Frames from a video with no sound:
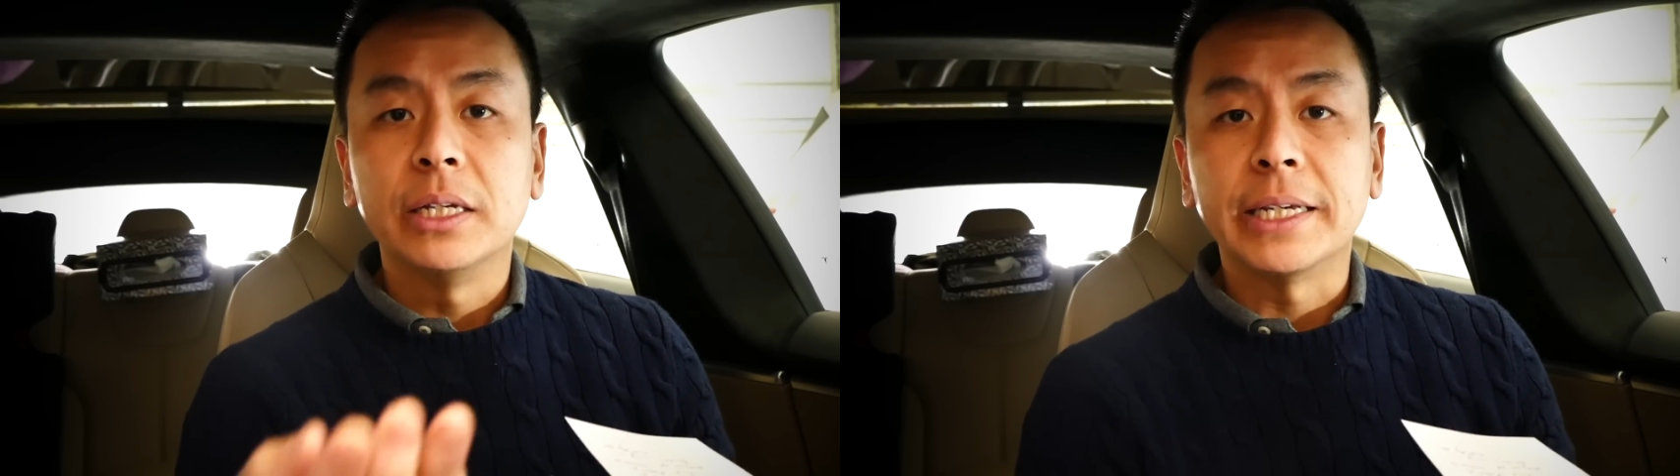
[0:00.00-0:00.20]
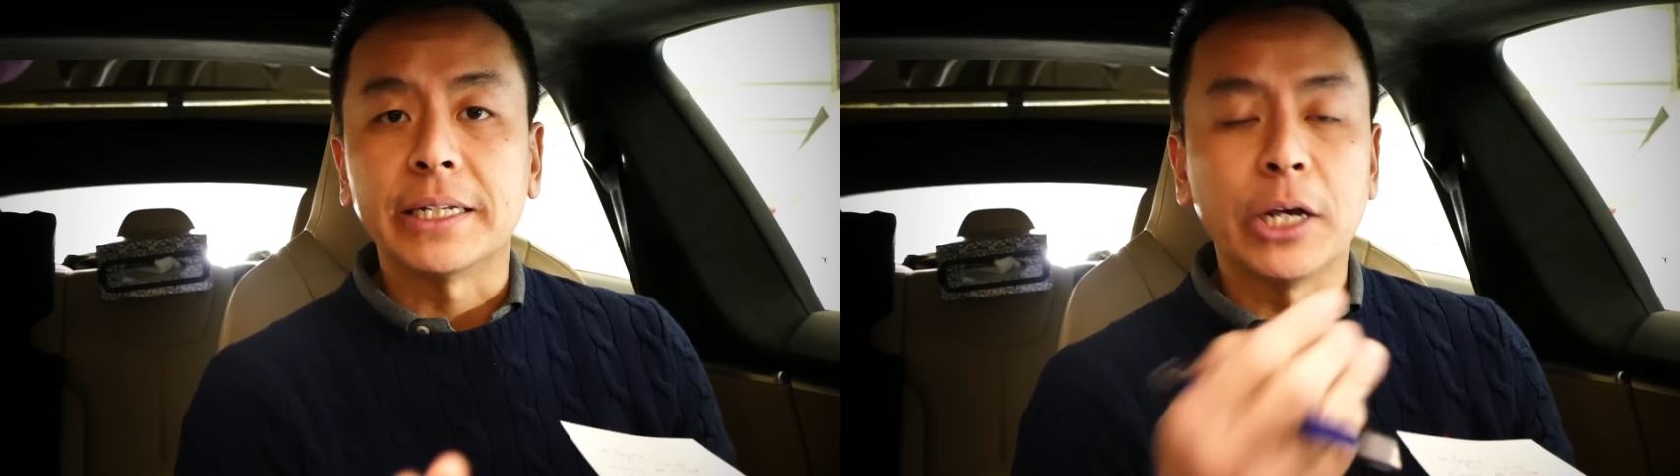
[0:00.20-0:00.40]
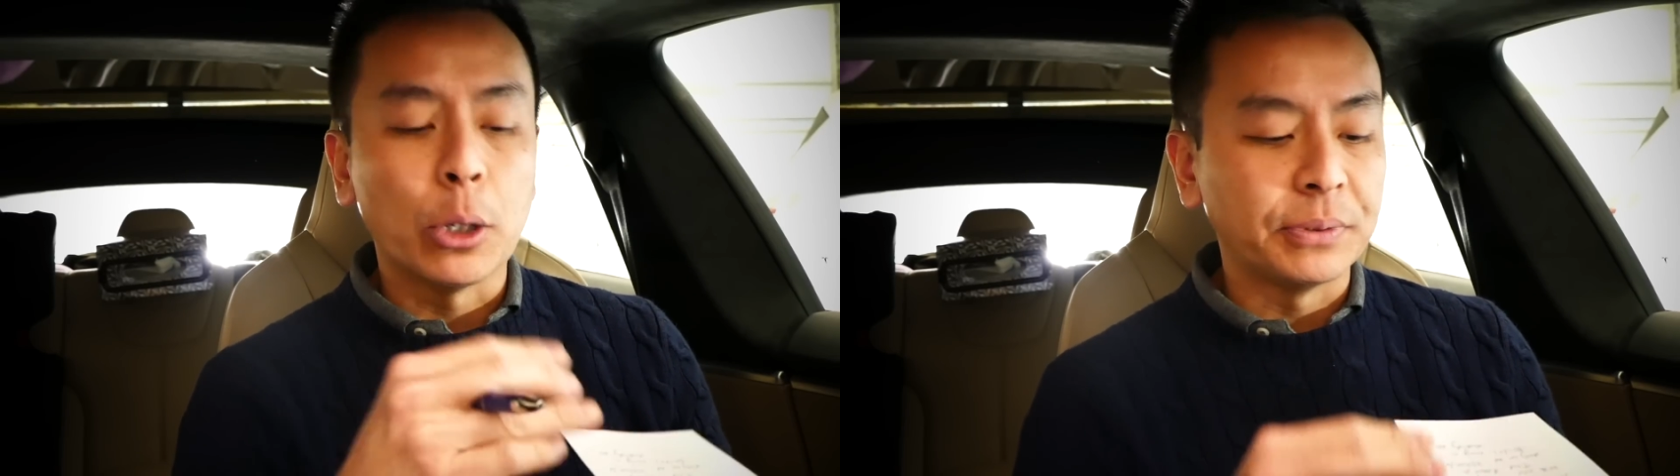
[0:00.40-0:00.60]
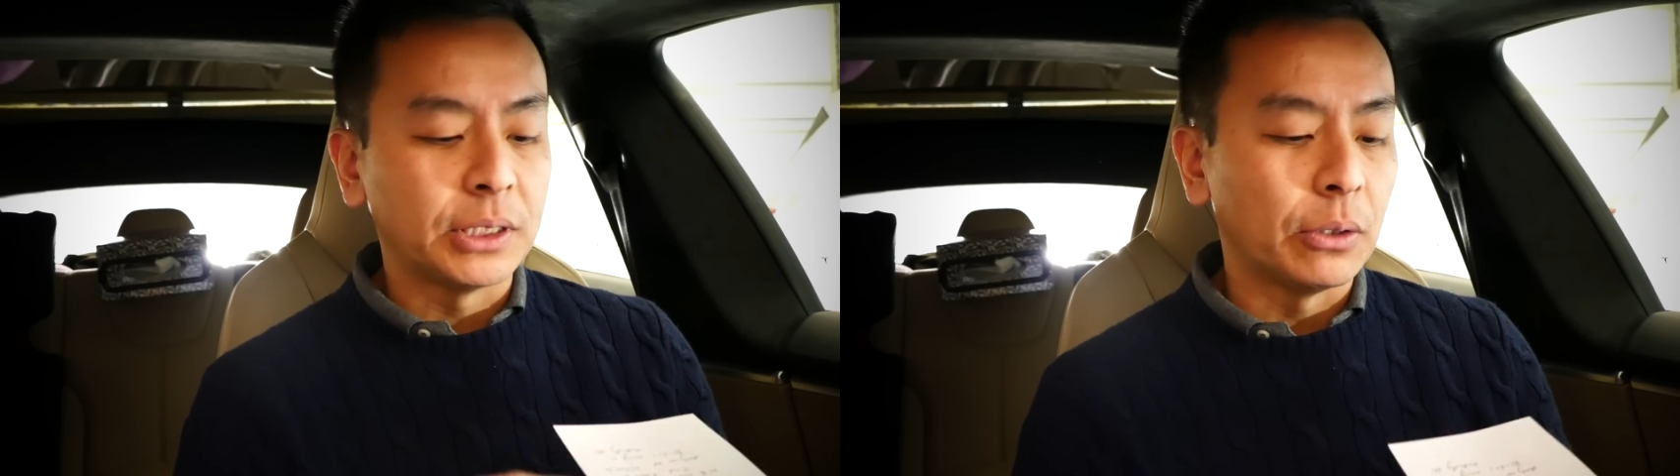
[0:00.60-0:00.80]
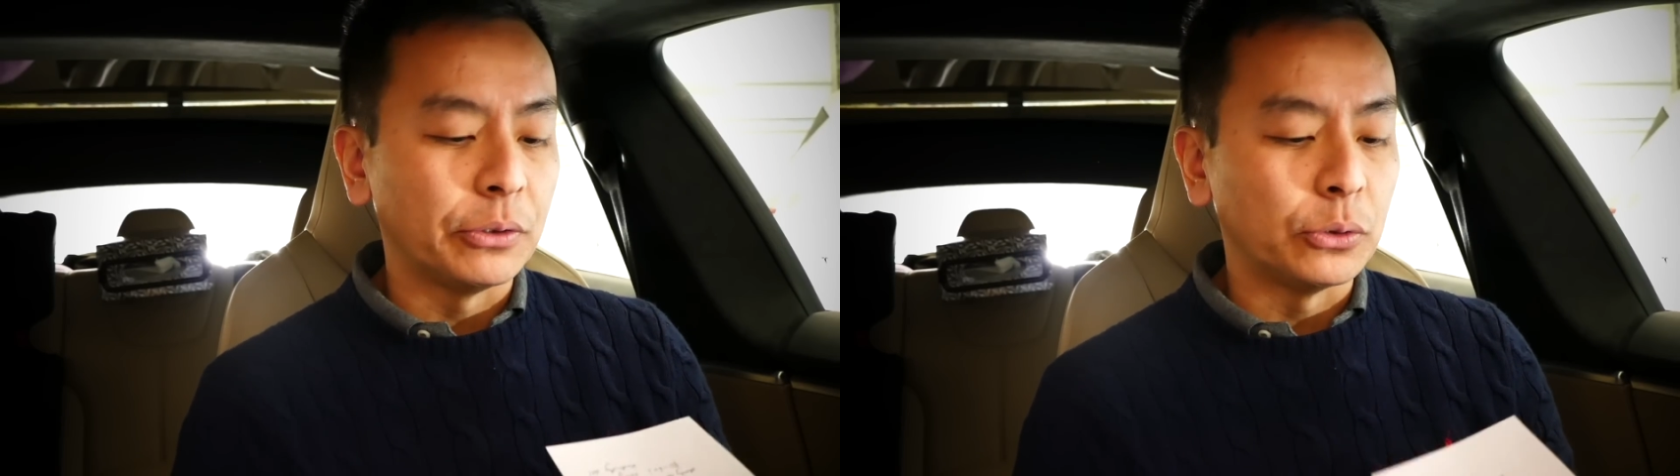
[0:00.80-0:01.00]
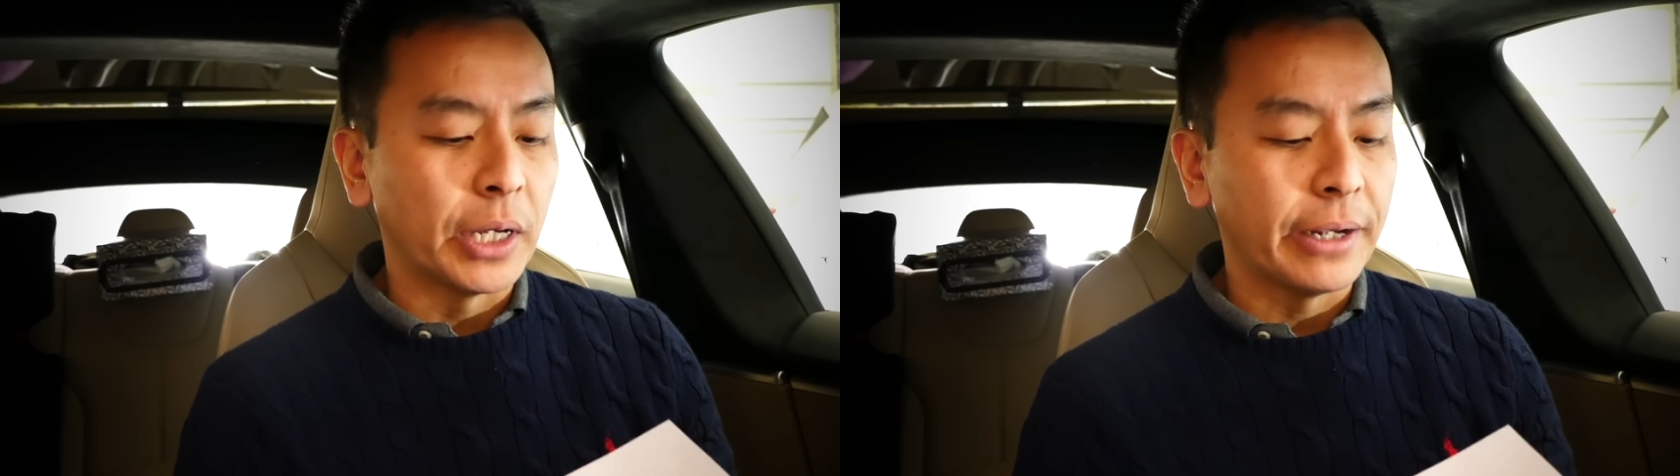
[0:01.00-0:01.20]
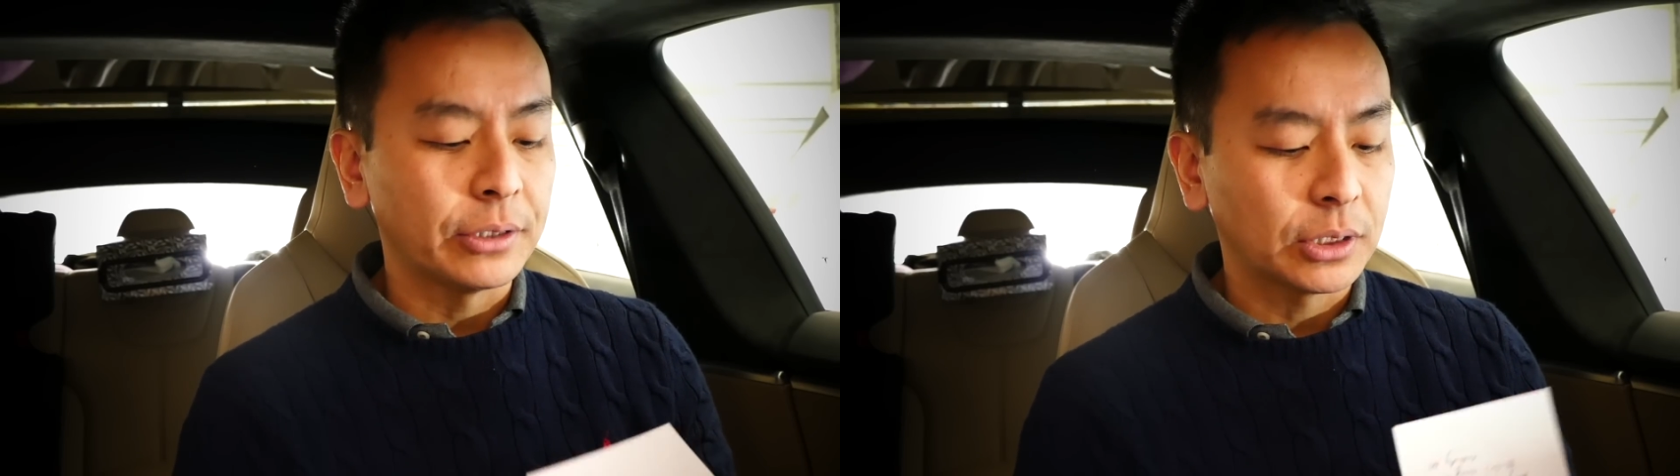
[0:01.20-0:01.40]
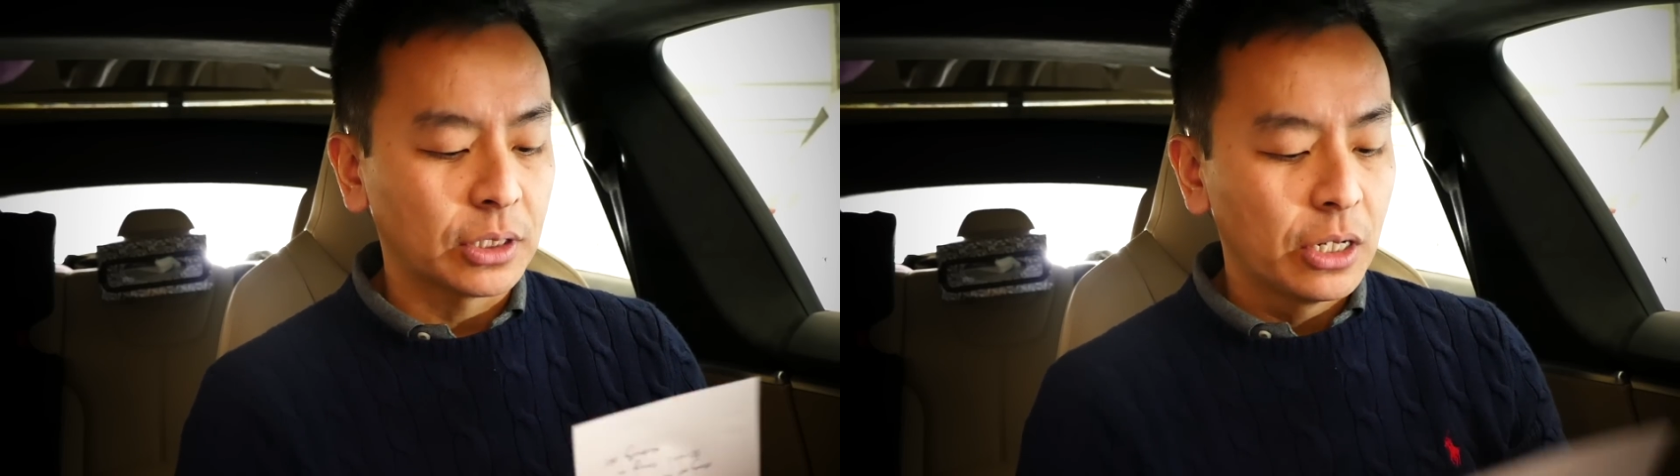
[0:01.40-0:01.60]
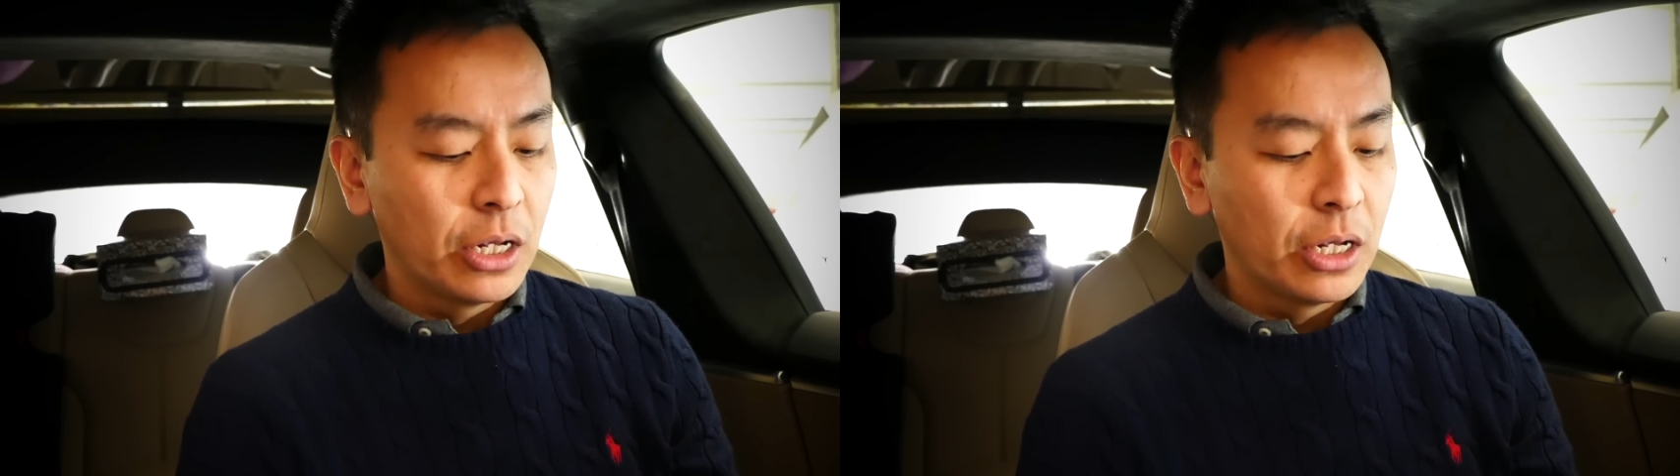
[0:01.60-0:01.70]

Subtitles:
it can help sell your house